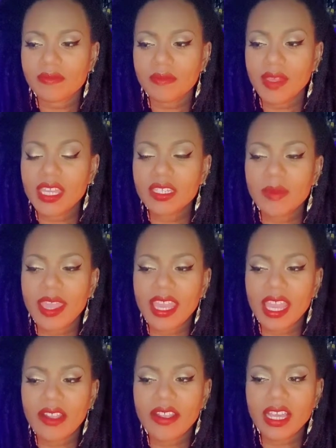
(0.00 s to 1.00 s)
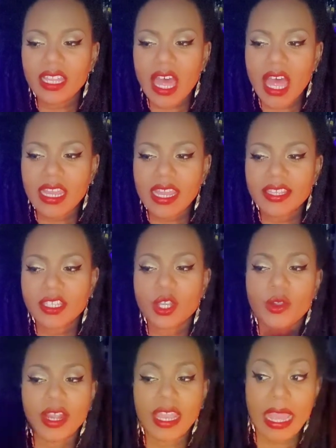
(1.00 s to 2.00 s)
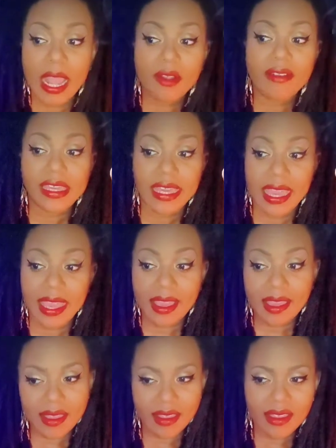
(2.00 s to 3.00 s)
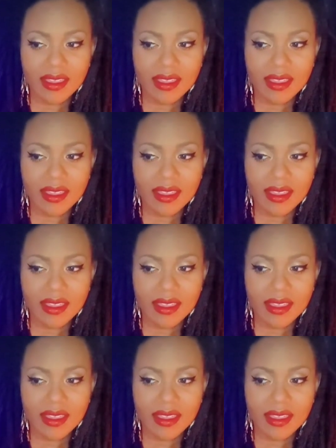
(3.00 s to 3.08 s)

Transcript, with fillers: Because by caring a lot less, you are carrying